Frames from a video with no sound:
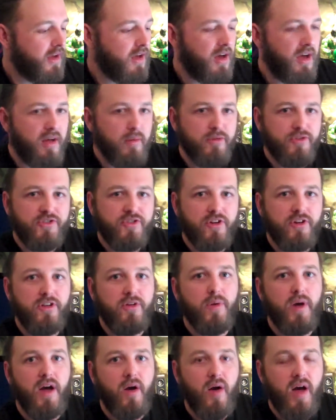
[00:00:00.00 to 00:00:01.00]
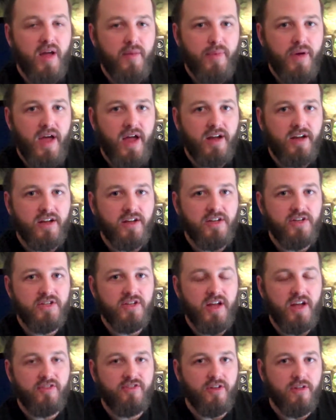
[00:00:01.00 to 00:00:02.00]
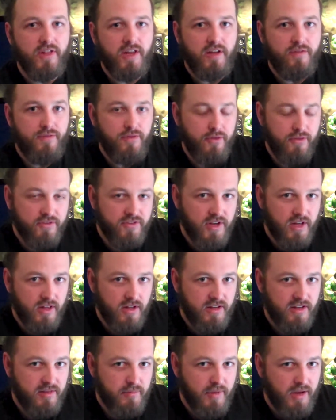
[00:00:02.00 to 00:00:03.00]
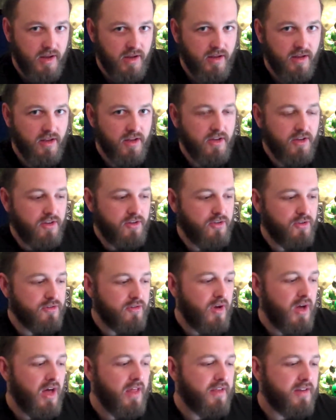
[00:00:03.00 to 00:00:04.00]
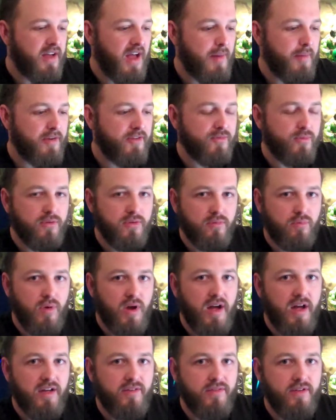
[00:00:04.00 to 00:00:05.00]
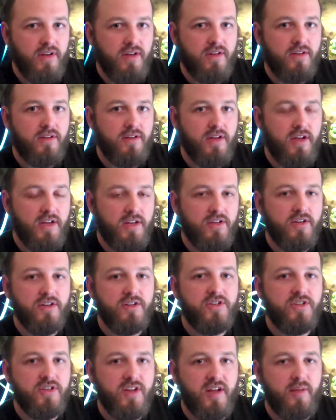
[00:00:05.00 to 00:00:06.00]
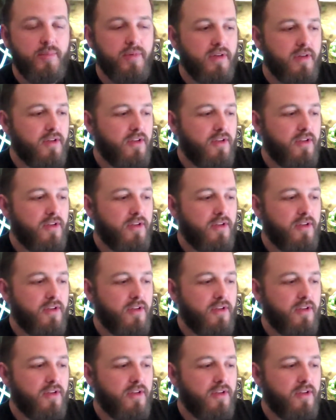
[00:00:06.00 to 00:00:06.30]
I will show you how I package so that if you sell on eBay, you'll know how the comics will arrive in good shape.